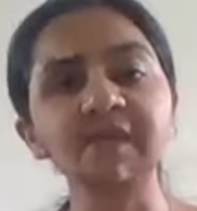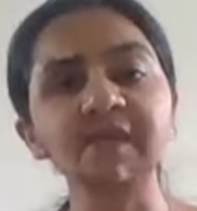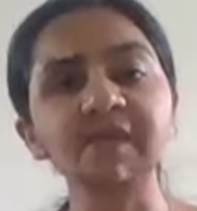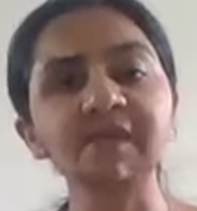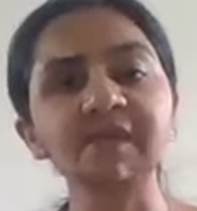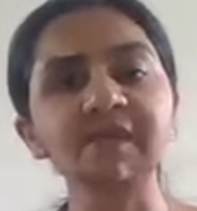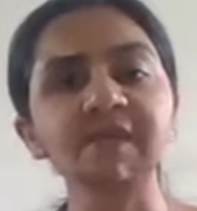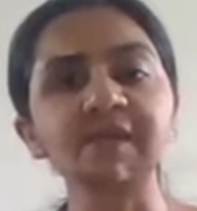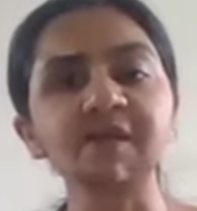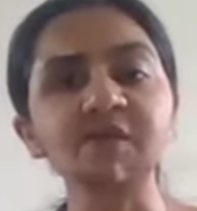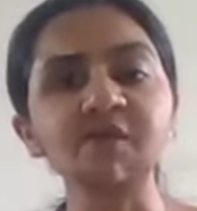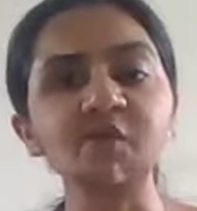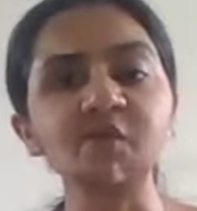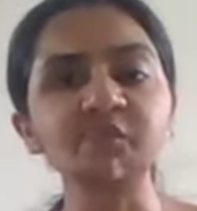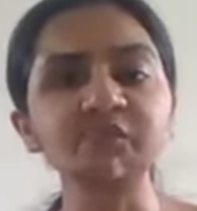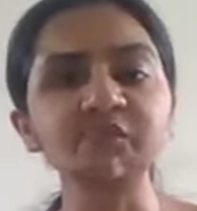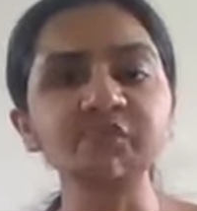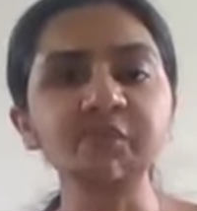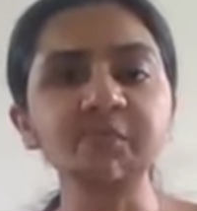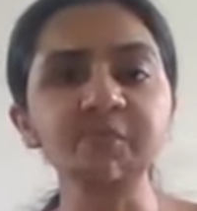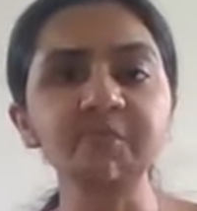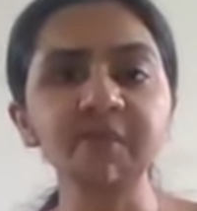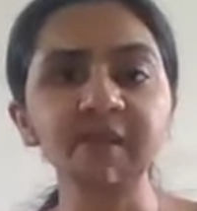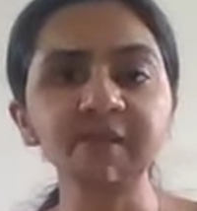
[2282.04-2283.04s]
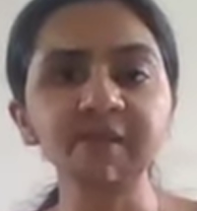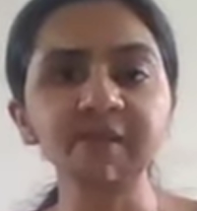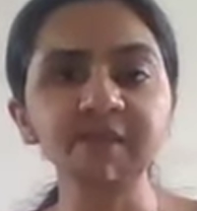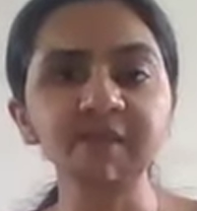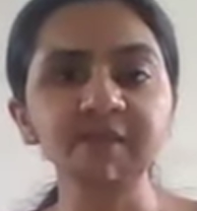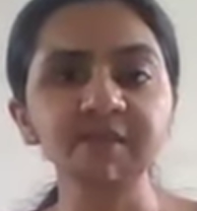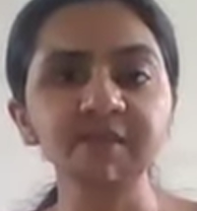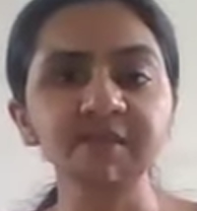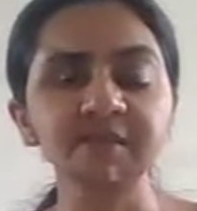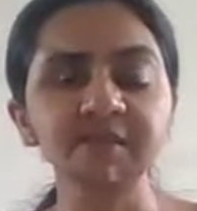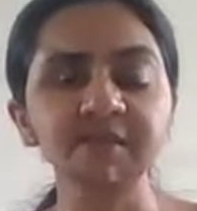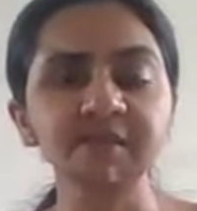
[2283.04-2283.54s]
take care of the breath,
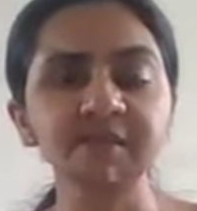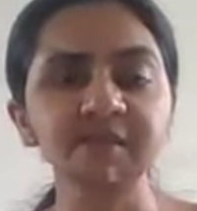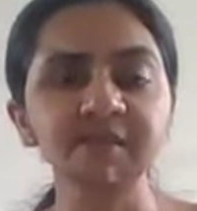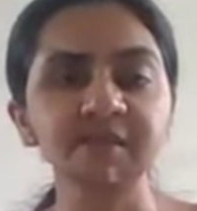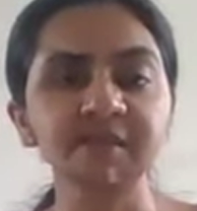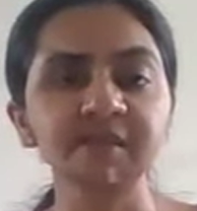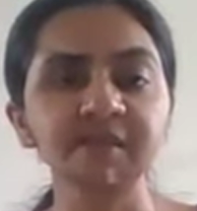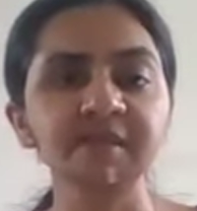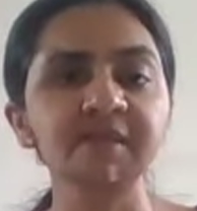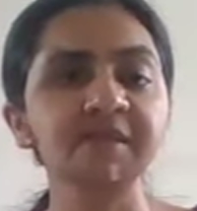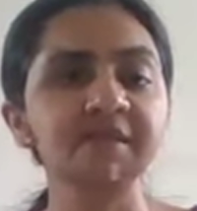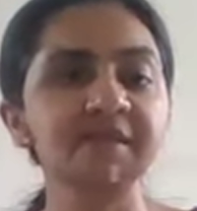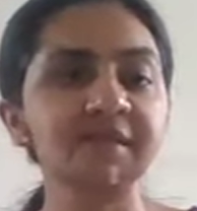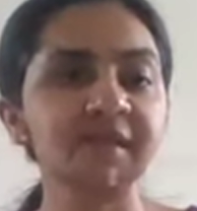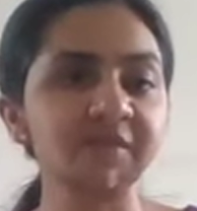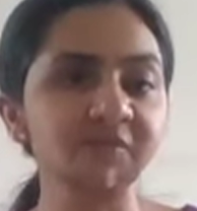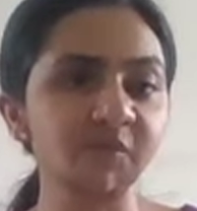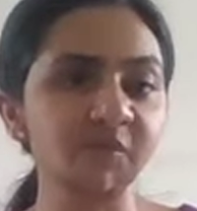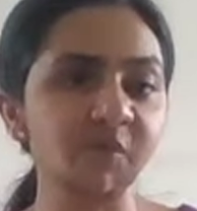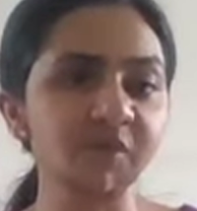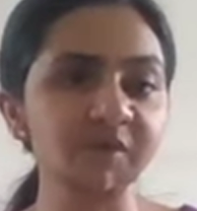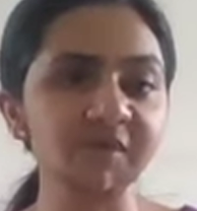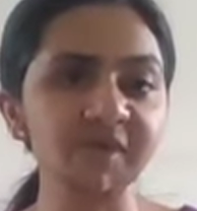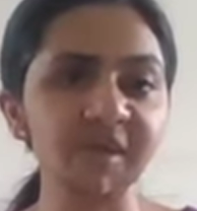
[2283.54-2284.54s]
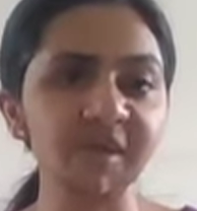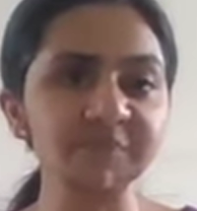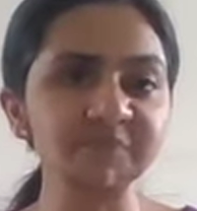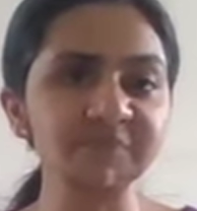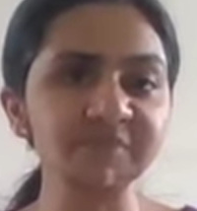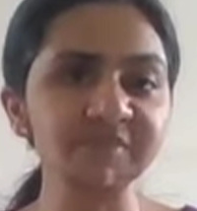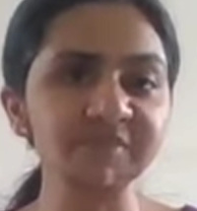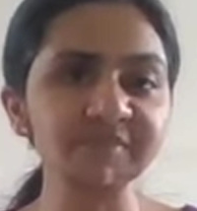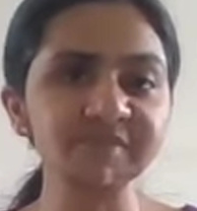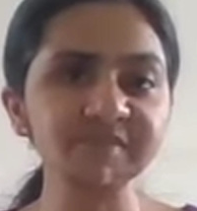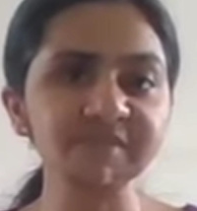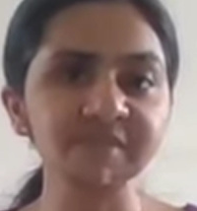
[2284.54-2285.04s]
then what
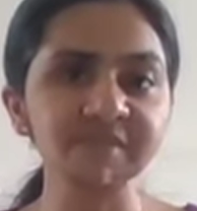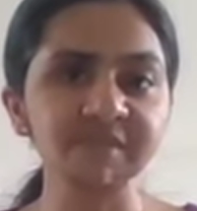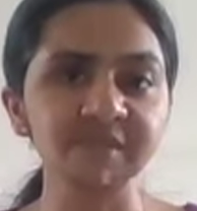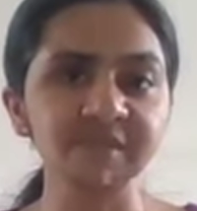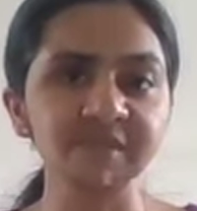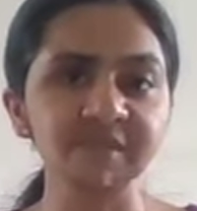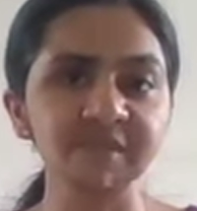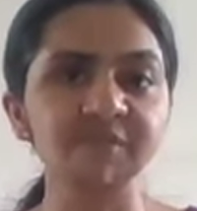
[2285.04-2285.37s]
happens?